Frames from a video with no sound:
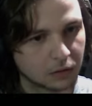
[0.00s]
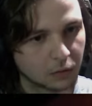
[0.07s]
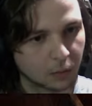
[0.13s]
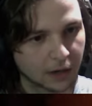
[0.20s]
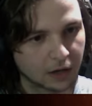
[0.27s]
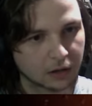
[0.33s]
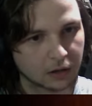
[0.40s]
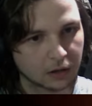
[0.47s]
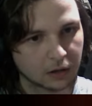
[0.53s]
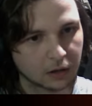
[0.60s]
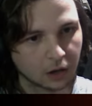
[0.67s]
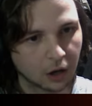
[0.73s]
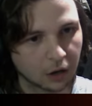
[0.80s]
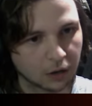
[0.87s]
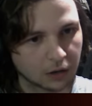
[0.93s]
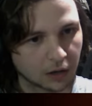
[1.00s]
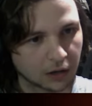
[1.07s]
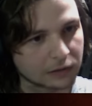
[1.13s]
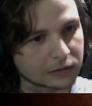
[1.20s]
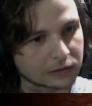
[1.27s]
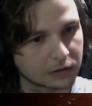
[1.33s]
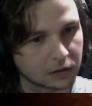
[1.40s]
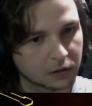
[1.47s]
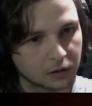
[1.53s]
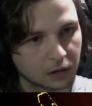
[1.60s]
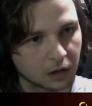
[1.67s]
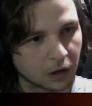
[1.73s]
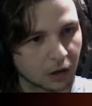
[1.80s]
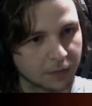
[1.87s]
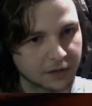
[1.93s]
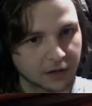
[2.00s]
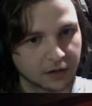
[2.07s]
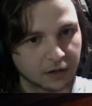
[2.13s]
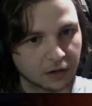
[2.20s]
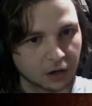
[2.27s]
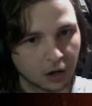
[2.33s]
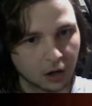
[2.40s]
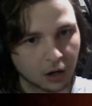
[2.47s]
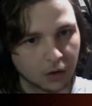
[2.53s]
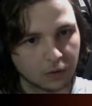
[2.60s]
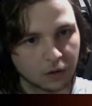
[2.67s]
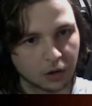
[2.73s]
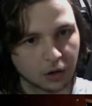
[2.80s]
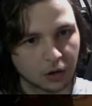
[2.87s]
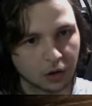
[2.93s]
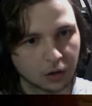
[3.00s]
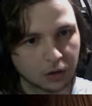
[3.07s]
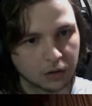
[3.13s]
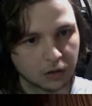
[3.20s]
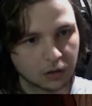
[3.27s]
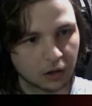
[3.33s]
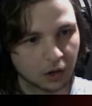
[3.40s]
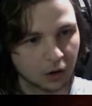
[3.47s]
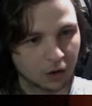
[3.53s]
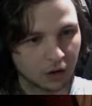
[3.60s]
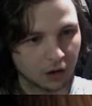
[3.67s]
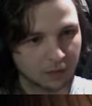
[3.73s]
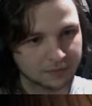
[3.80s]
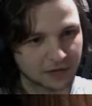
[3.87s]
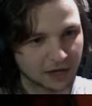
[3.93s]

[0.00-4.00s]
Where? Oh God. Are oh, you I'm telling? Dead. Oh, he's, oh. he's oh, beating your oh, ass. I'm dead.